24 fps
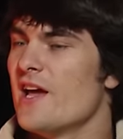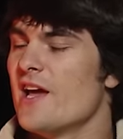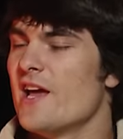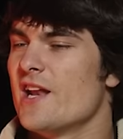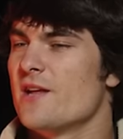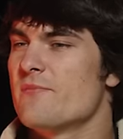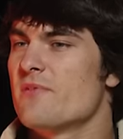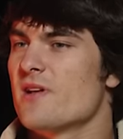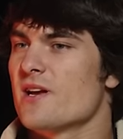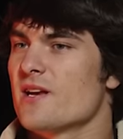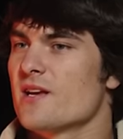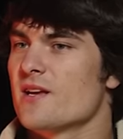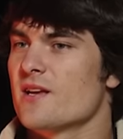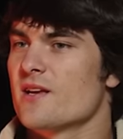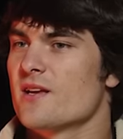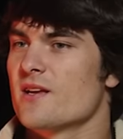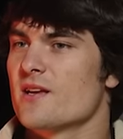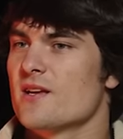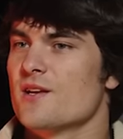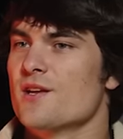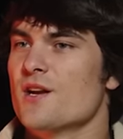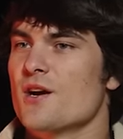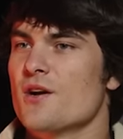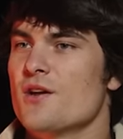And he'd be like,
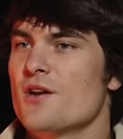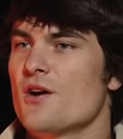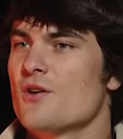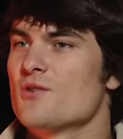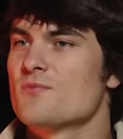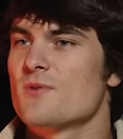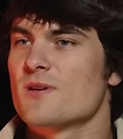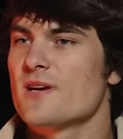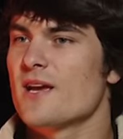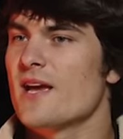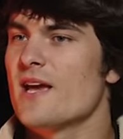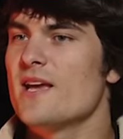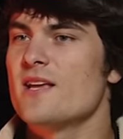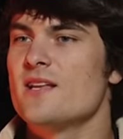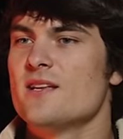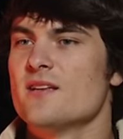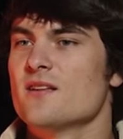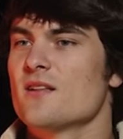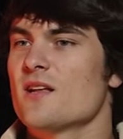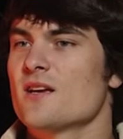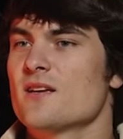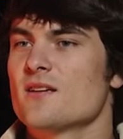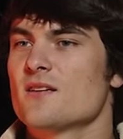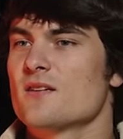you know, he'd always be like,
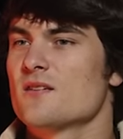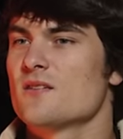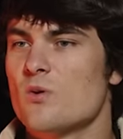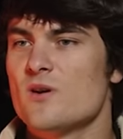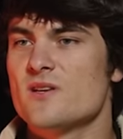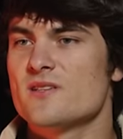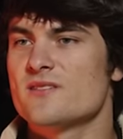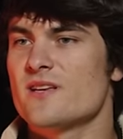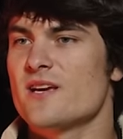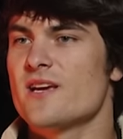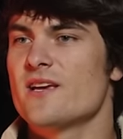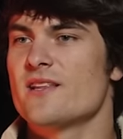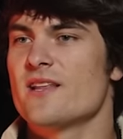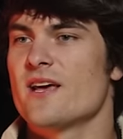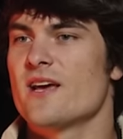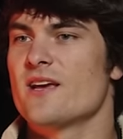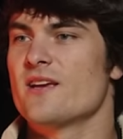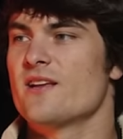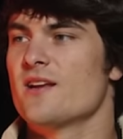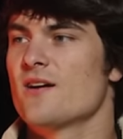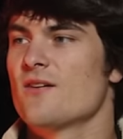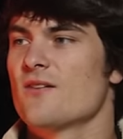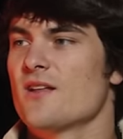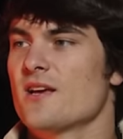Hayden, like, quit saying
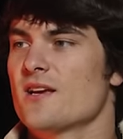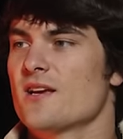that. You know,